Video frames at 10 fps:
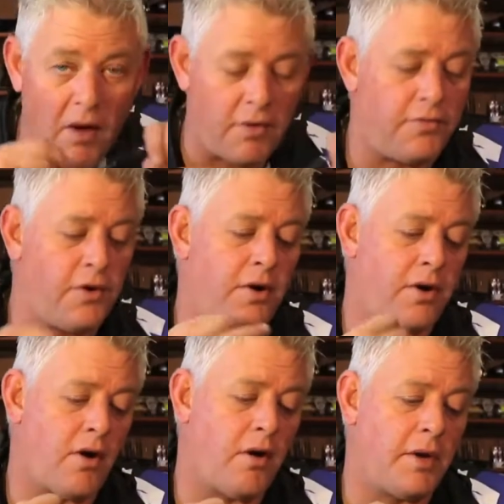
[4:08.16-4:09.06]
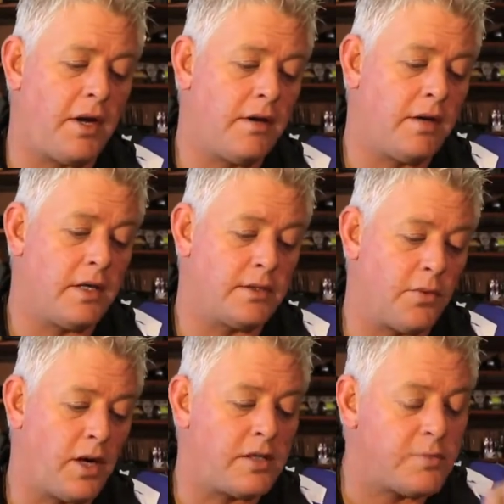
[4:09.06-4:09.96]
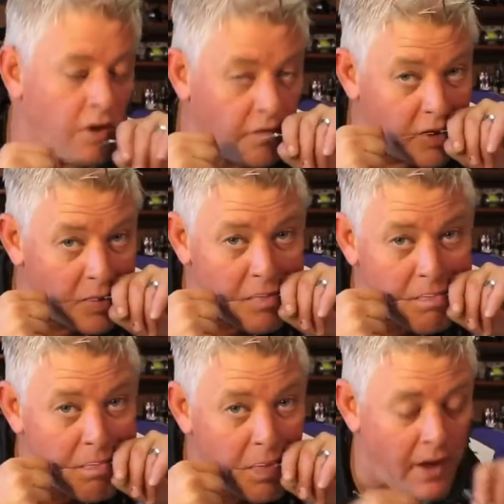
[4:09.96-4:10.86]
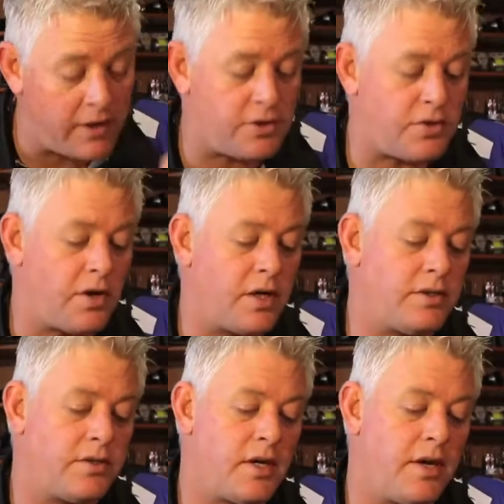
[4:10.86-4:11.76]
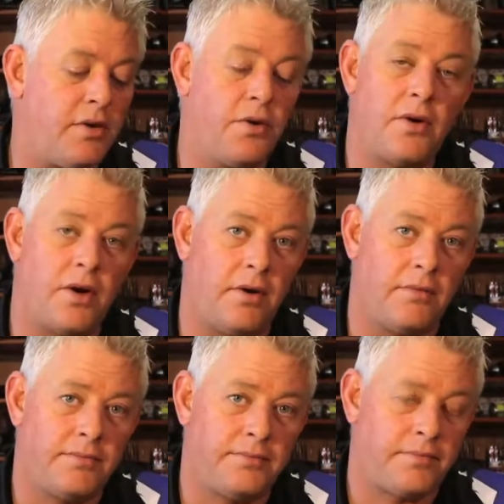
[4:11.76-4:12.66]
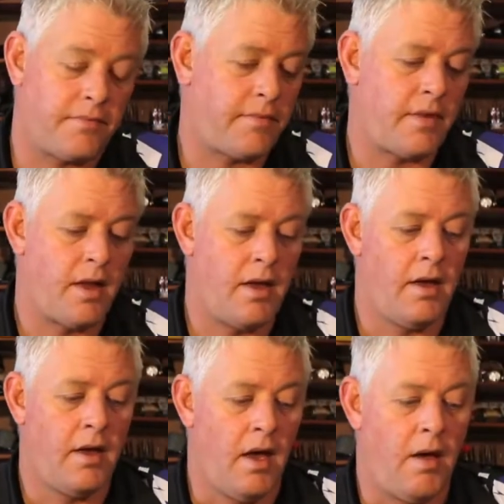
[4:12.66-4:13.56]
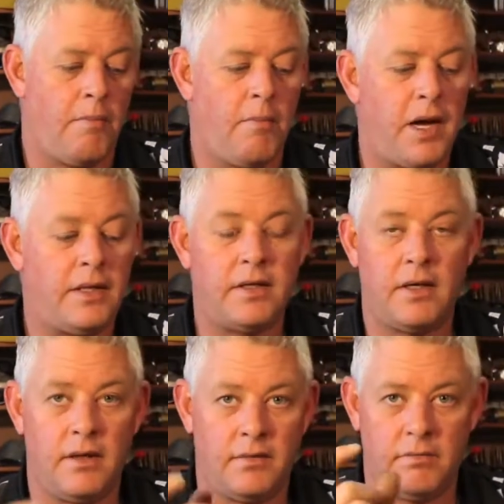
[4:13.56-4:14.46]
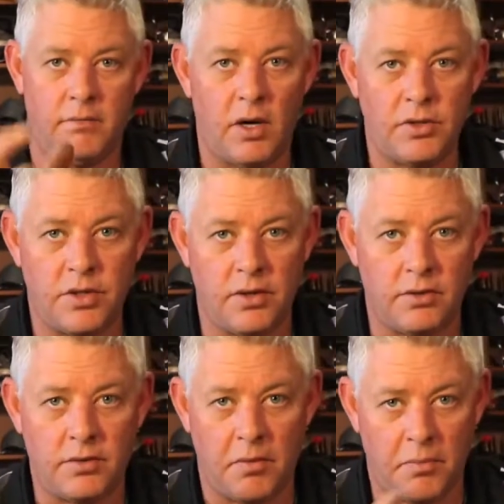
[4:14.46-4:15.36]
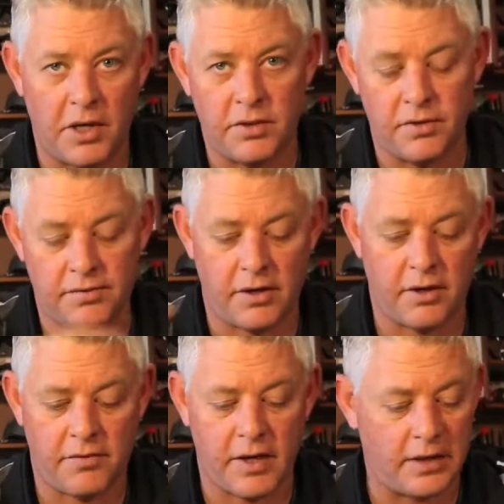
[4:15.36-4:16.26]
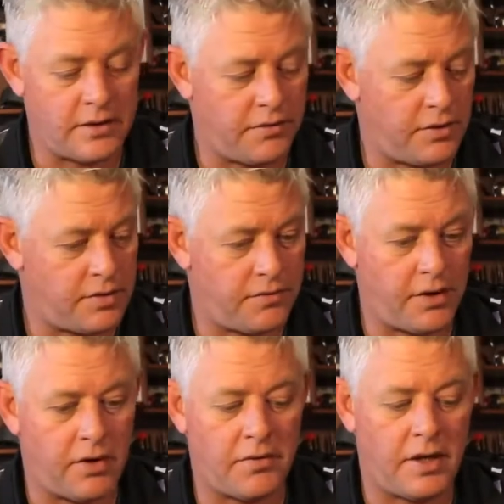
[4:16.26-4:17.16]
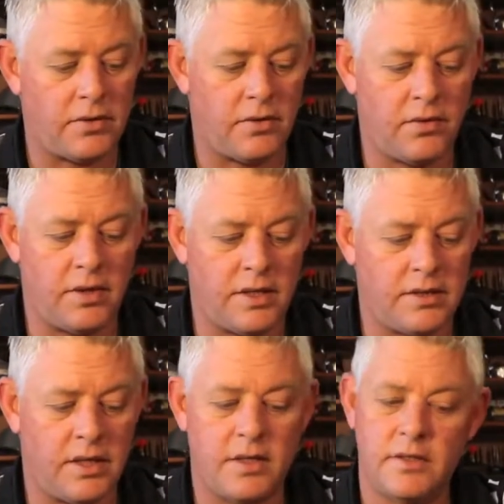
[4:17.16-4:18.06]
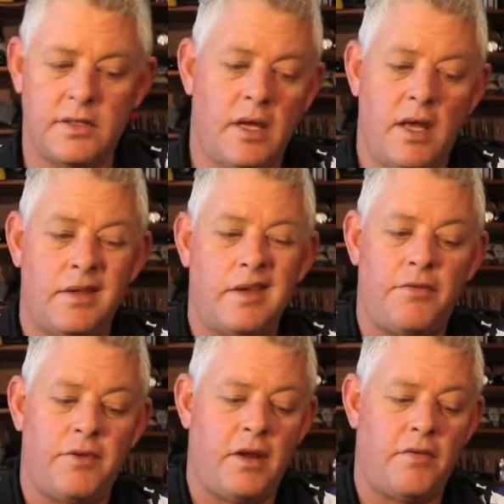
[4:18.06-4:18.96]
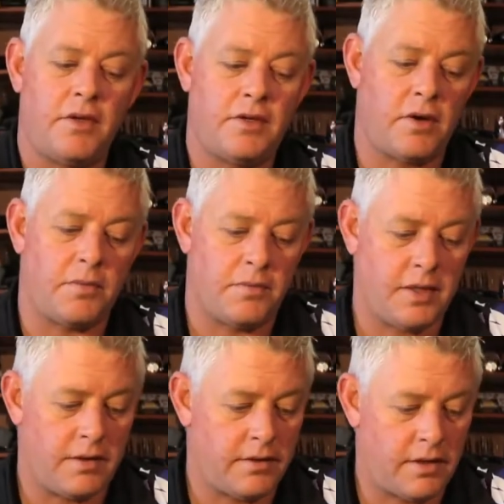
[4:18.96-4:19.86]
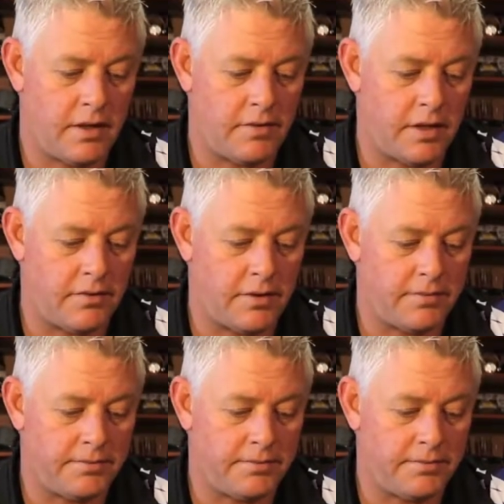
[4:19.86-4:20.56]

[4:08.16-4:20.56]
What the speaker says: on fluorocarbon as well as monofilament is stronger to tie your hook on, but marginal compared to a figure of 8. I've used a figure of 8 all these years. They've never dropped me, never ever.